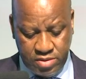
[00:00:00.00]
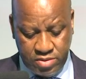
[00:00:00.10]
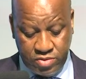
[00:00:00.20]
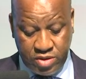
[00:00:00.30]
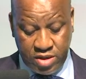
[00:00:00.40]

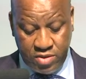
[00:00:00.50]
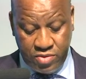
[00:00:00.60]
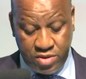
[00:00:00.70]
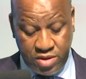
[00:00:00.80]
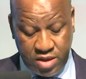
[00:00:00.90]
together
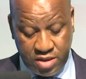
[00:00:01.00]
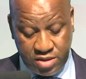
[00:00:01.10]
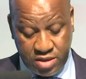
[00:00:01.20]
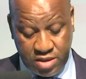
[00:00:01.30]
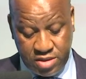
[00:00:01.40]
with the
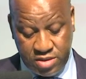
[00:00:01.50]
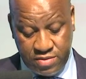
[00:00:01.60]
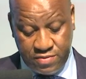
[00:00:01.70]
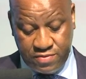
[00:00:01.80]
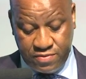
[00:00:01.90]
executive